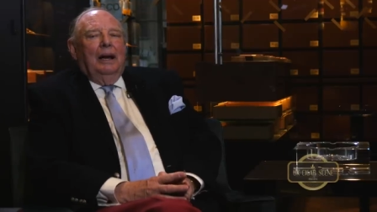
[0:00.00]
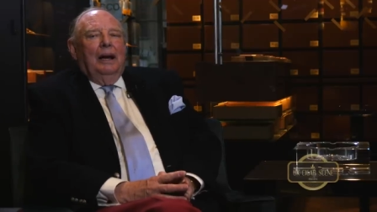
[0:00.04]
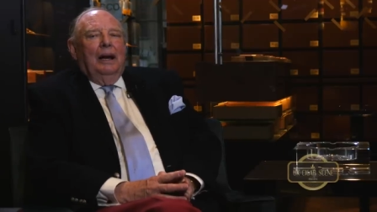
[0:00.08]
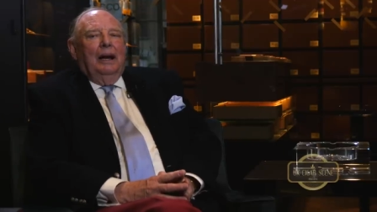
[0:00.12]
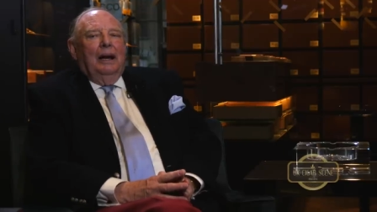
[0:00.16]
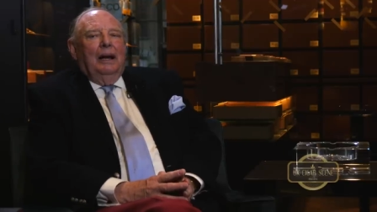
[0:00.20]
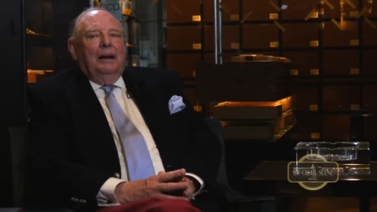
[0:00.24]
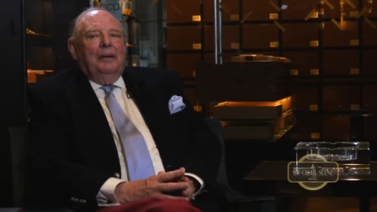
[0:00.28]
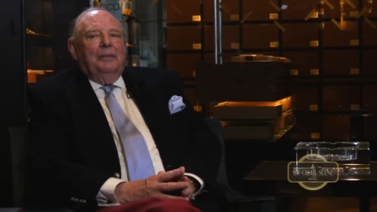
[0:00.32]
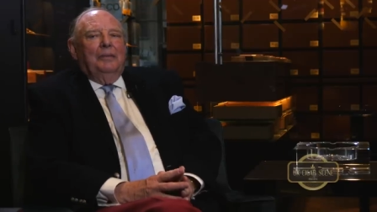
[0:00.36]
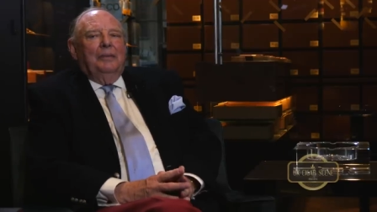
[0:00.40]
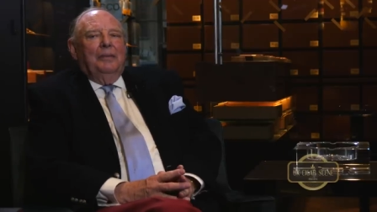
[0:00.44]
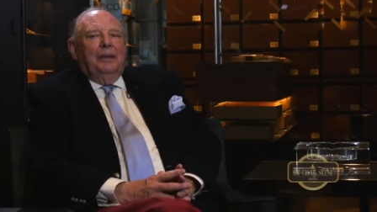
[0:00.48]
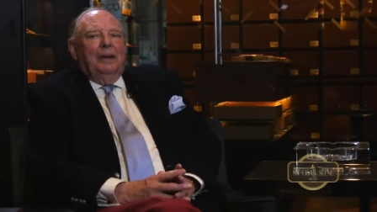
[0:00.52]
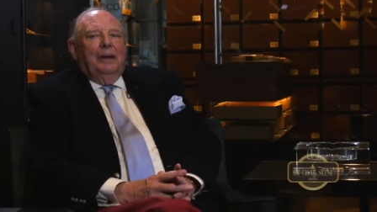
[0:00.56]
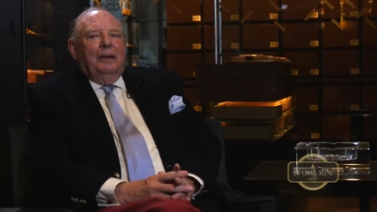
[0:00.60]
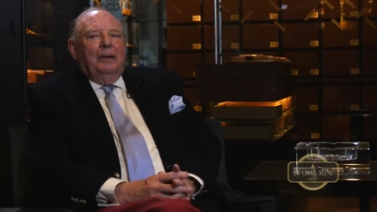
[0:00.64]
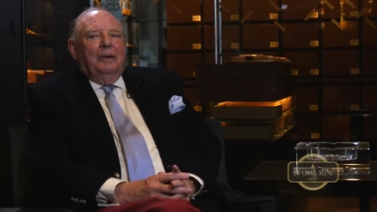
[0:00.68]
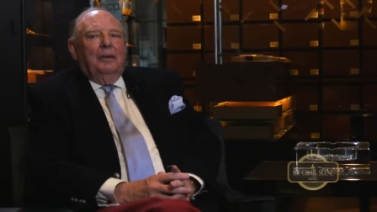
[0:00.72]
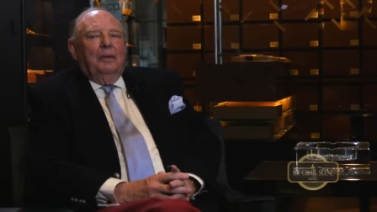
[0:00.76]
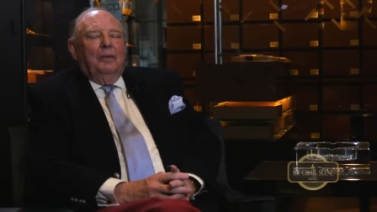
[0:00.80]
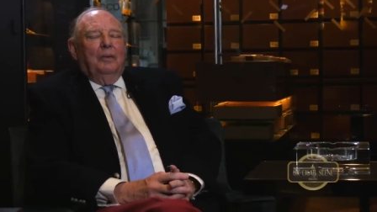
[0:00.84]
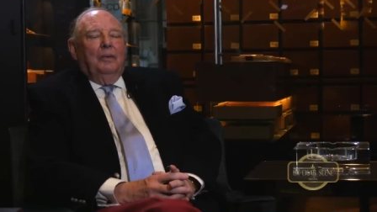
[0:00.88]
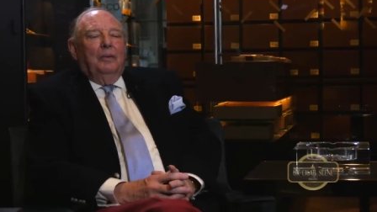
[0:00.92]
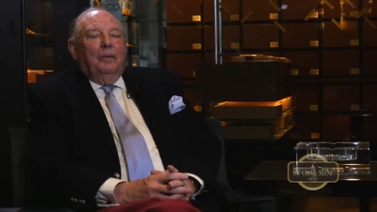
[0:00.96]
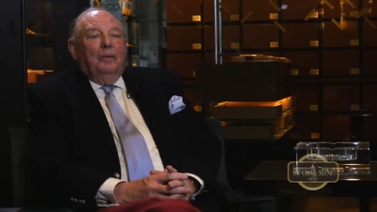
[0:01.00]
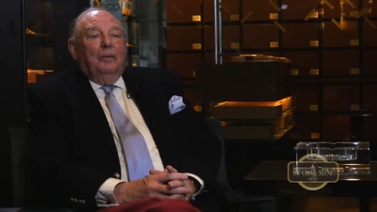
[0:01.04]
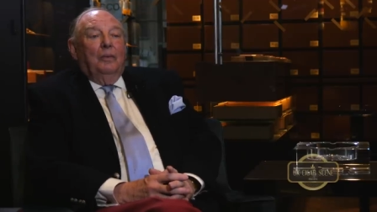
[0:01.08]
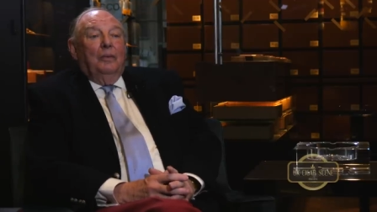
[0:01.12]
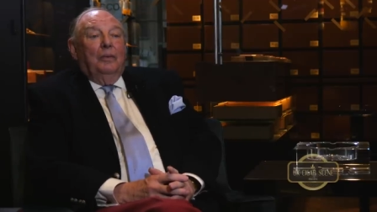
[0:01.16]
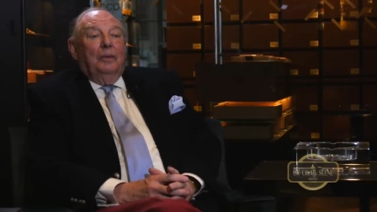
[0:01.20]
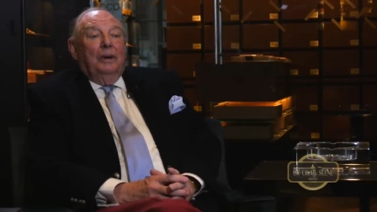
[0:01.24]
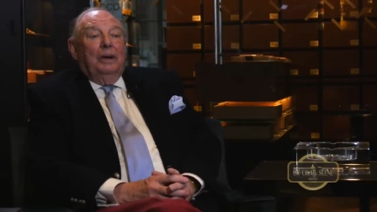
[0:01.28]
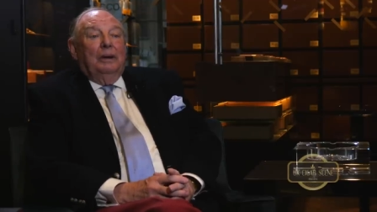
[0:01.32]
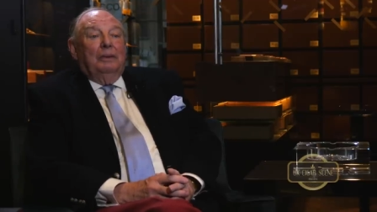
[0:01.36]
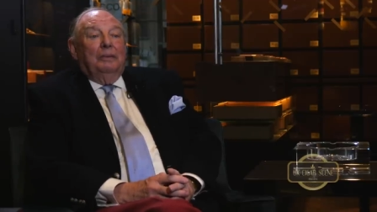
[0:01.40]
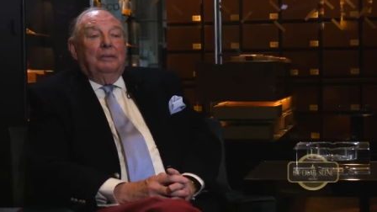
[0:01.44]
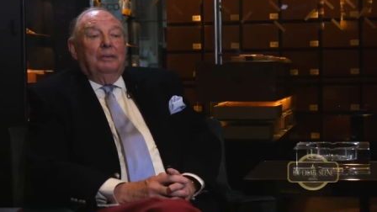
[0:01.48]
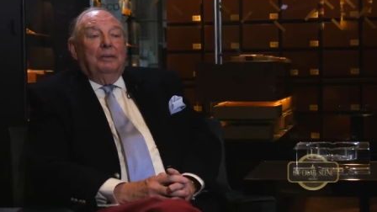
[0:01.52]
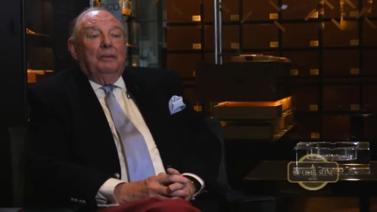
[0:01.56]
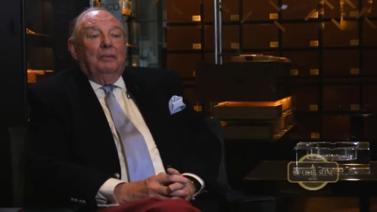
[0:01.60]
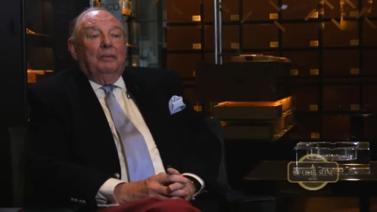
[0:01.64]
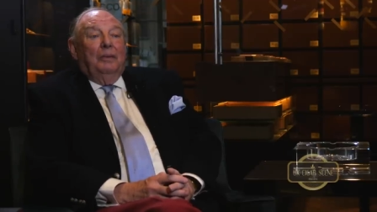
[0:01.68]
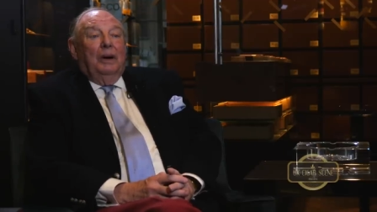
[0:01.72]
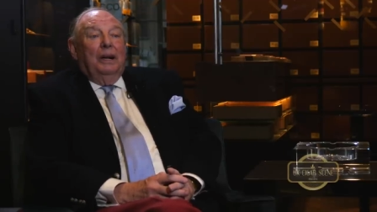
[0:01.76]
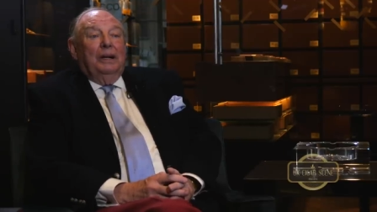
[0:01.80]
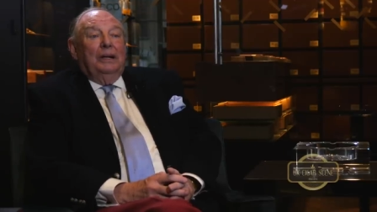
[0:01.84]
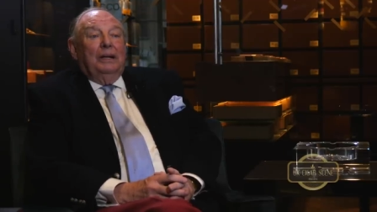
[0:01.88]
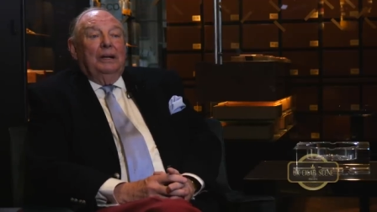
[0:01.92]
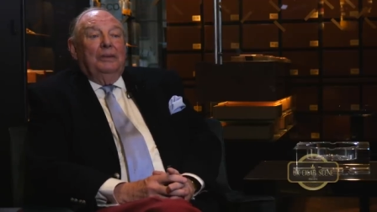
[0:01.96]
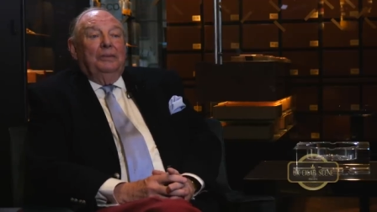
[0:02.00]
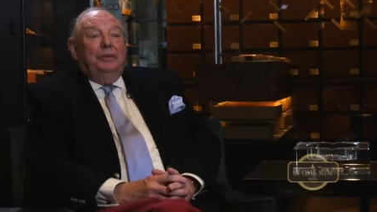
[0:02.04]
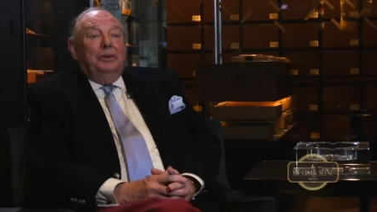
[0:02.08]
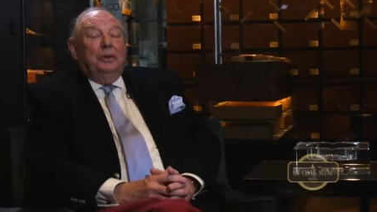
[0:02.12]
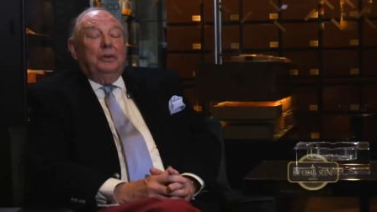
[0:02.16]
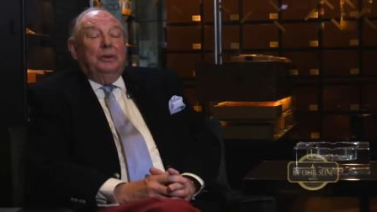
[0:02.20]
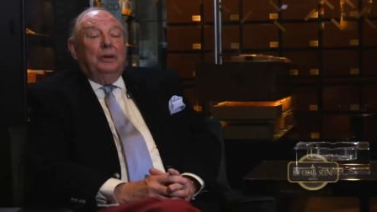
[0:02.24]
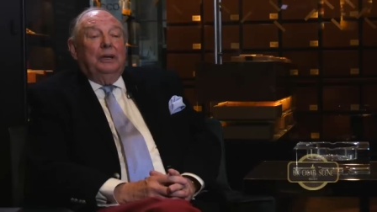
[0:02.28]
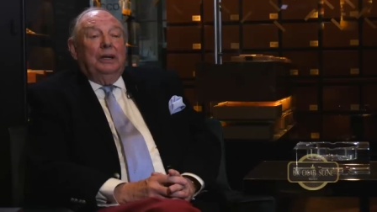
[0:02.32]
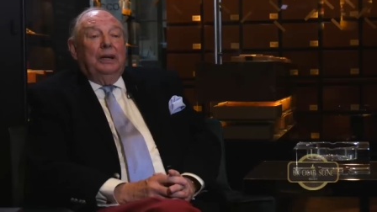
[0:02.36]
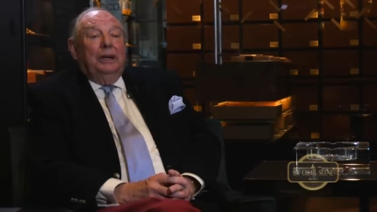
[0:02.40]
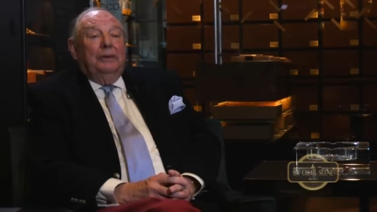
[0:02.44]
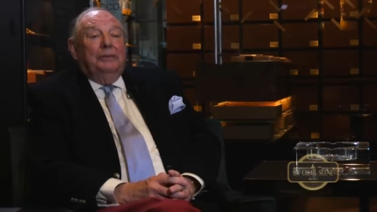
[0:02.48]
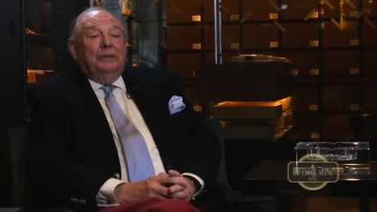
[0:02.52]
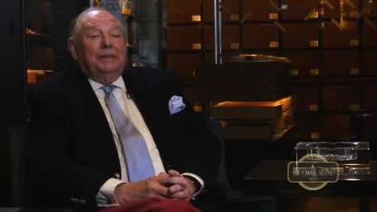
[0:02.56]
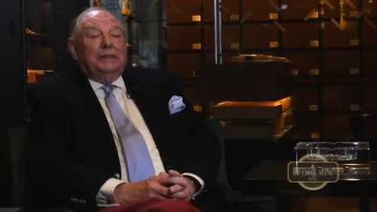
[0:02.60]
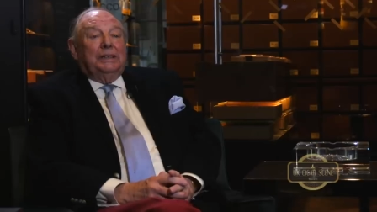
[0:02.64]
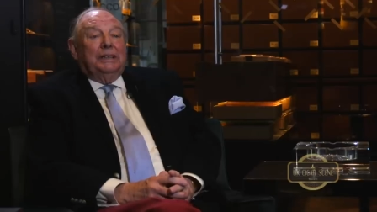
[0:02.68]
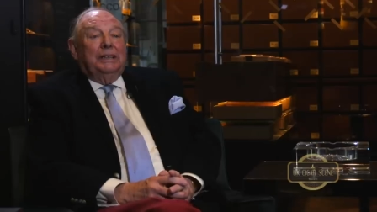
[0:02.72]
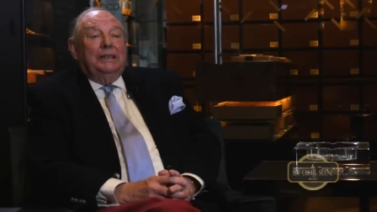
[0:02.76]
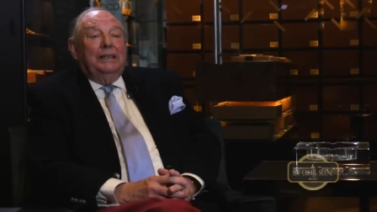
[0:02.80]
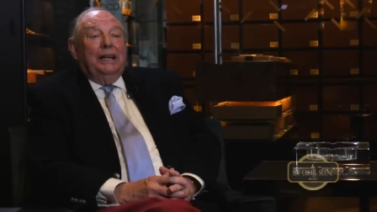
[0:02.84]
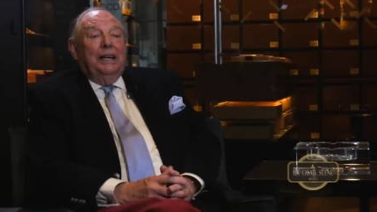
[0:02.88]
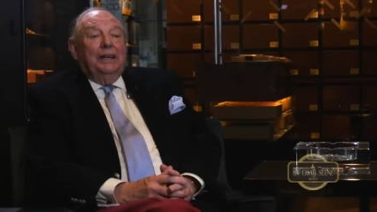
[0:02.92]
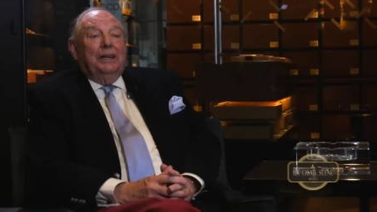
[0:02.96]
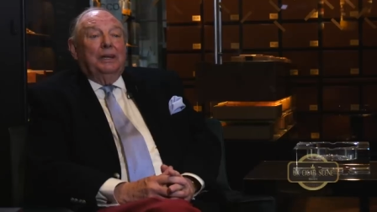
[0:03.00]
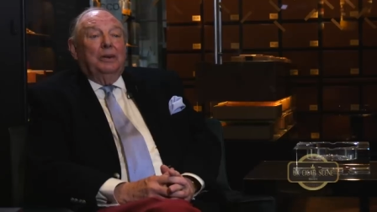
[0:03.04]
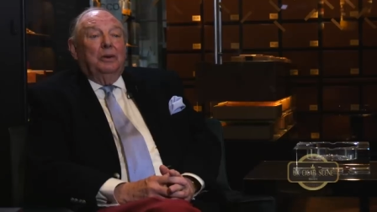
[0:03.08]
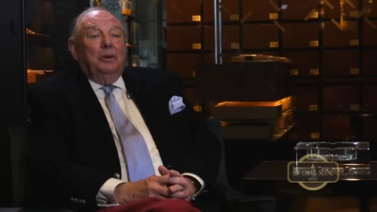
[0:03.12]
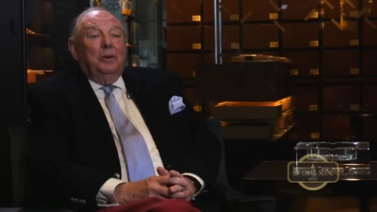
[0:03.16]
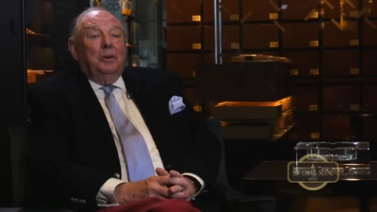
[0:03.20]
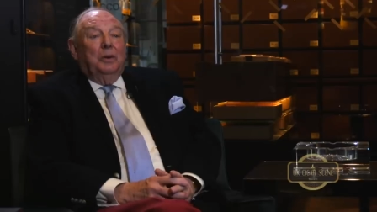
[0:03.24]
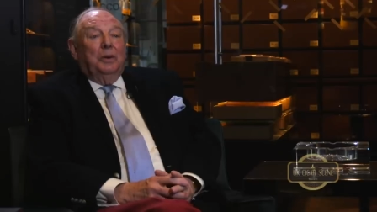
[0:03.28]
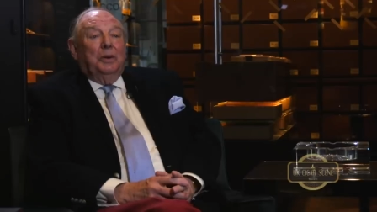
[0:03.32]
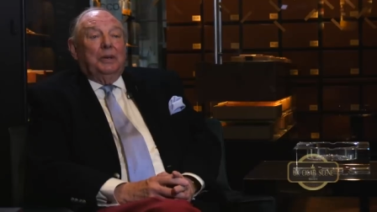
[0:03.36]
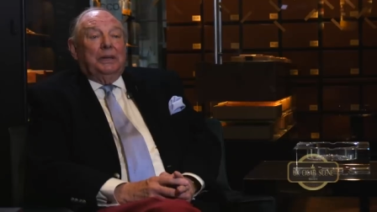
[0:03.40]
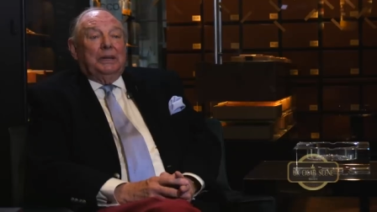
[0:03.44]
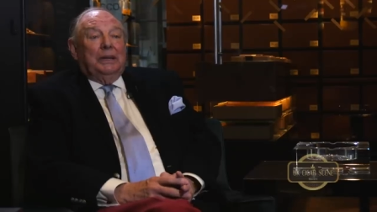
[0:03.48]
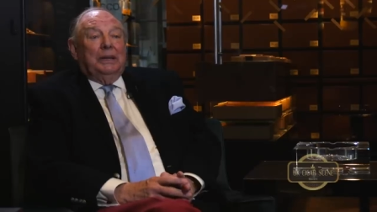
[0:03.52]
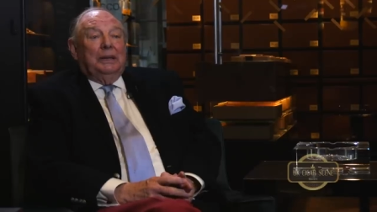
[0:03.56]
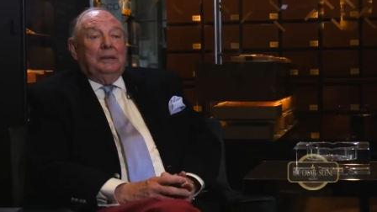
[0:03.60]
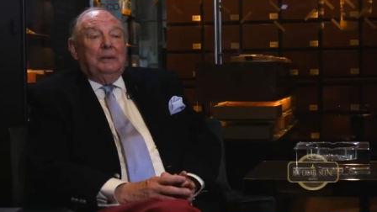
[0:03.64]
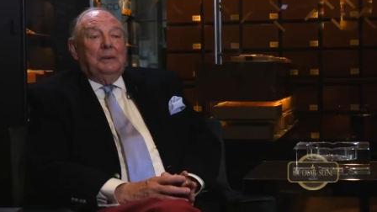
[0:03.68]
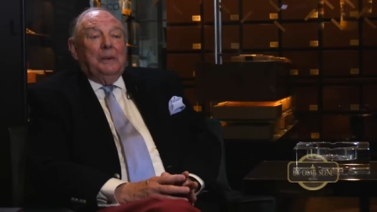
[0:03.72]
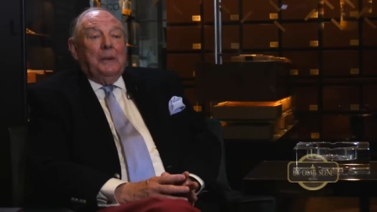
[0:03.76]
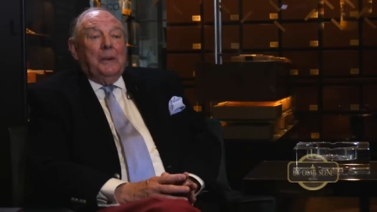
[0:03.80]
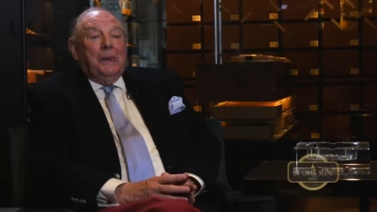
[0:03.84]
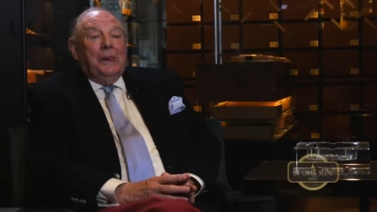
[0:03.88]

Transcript: um, we're, if you could give us another order,